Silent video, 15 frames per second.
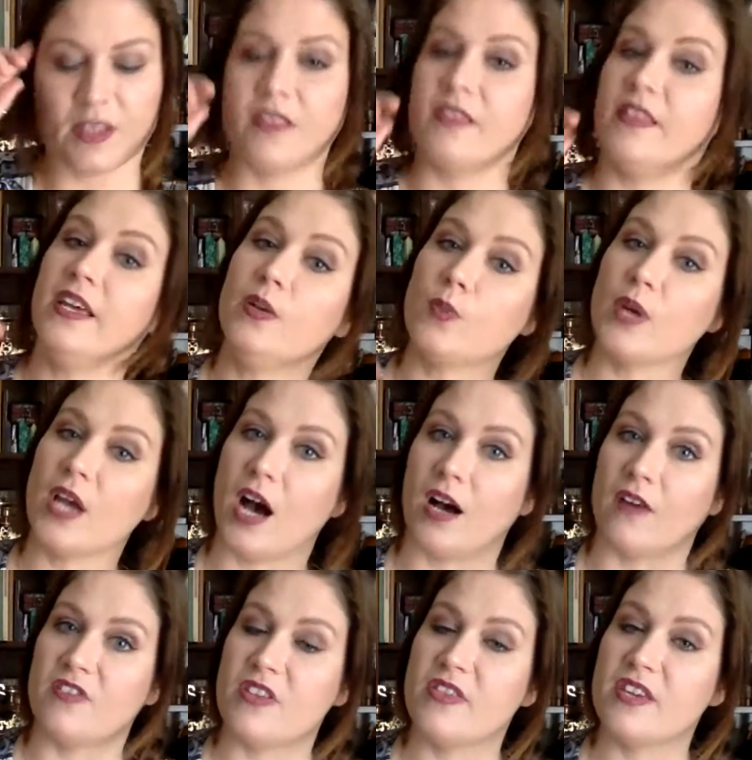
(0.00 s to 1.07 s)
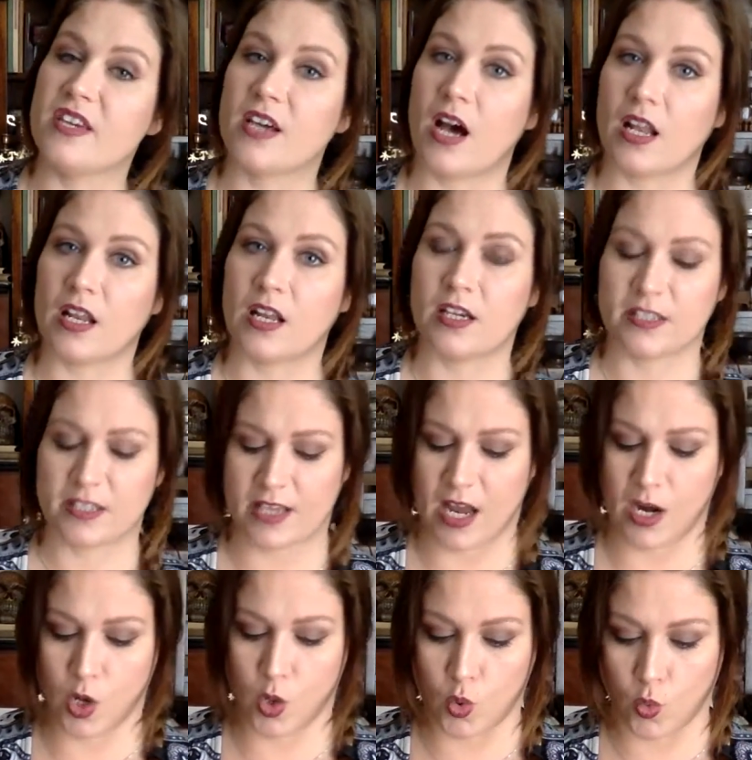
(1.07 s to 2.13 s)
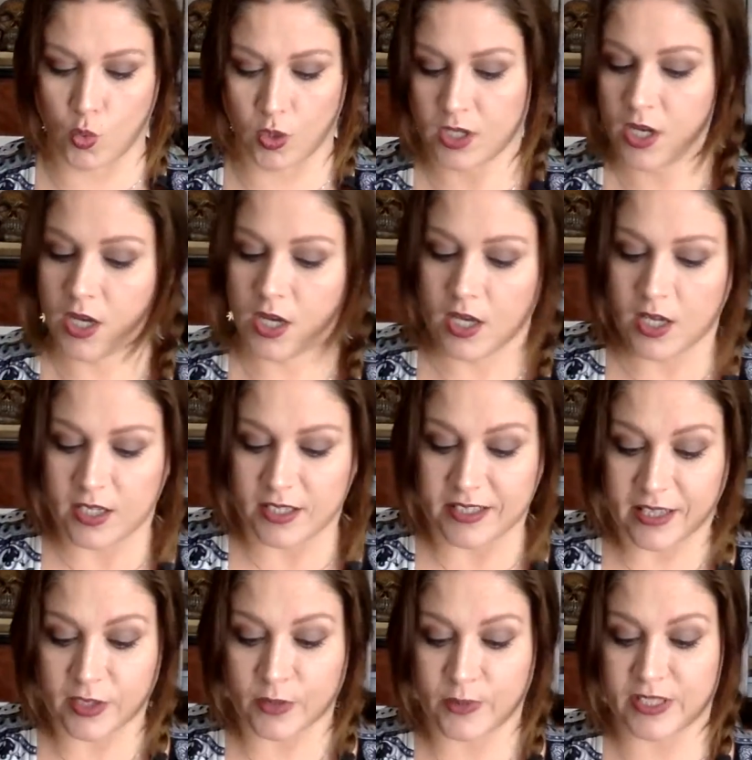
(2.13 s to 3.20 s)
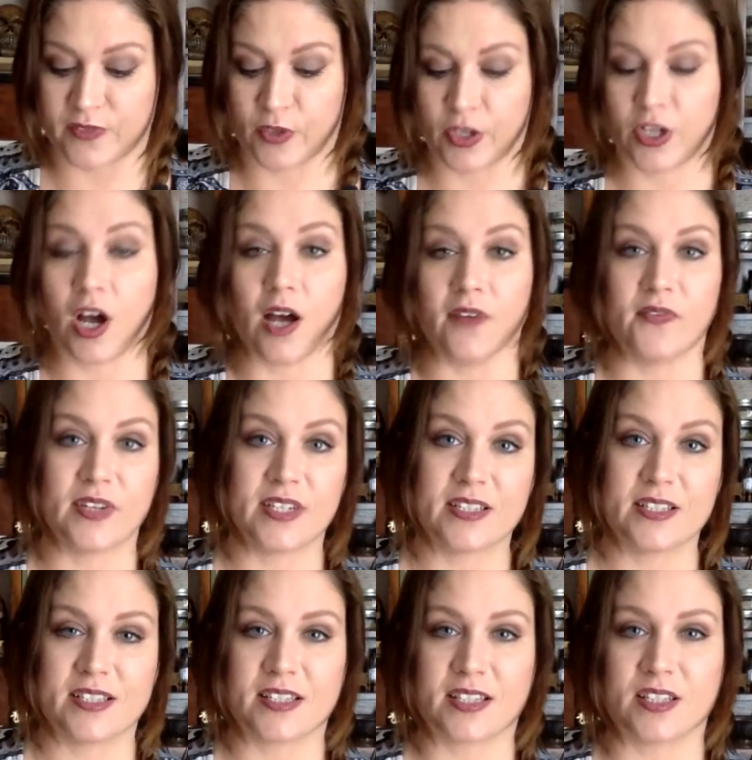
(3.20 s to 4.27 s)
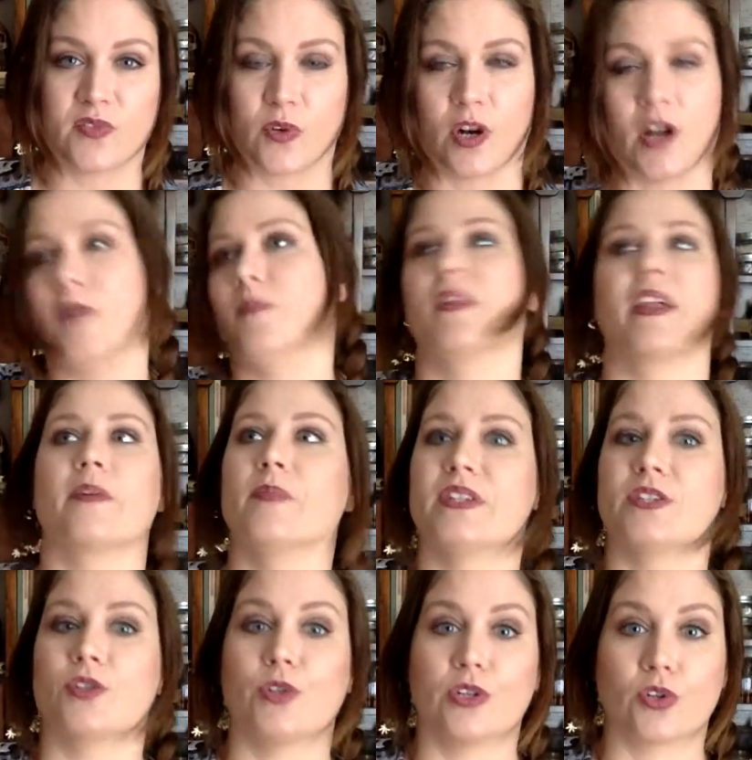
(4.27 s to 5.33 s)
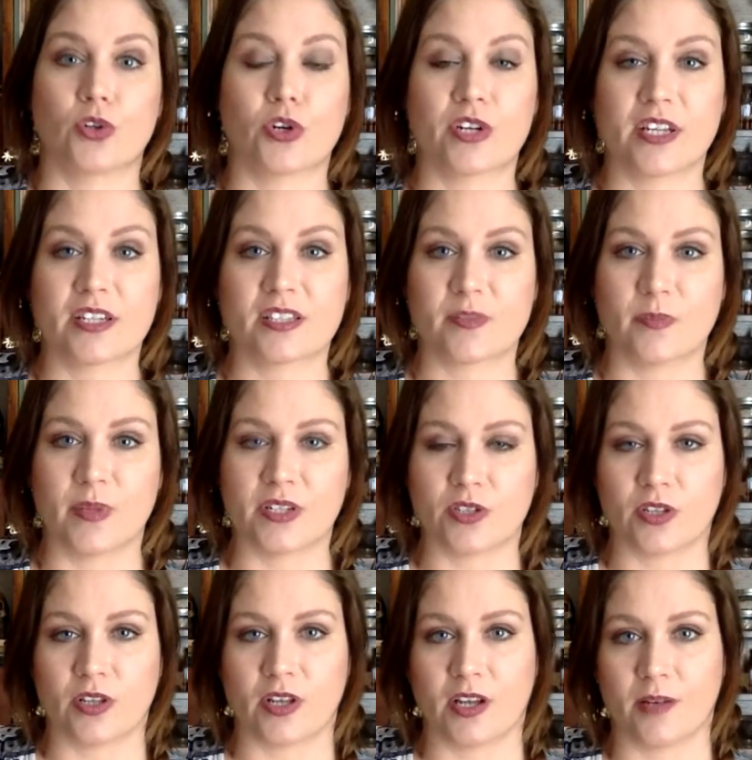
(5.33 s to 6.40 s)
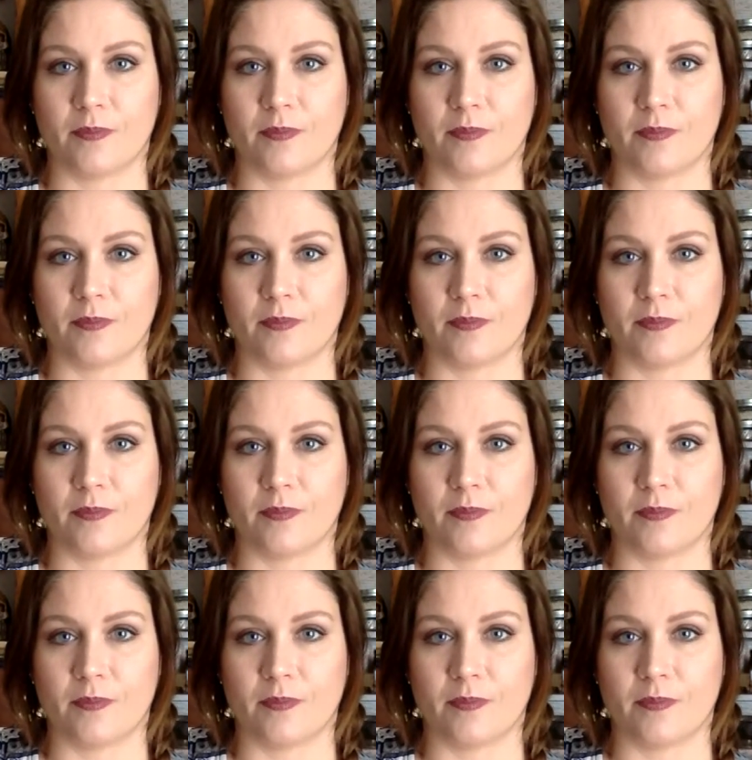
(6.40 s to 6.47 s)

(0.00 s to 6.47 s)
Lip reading: Then we have the color yellow. Yellow is for confidence. It's for like mental alertness, mental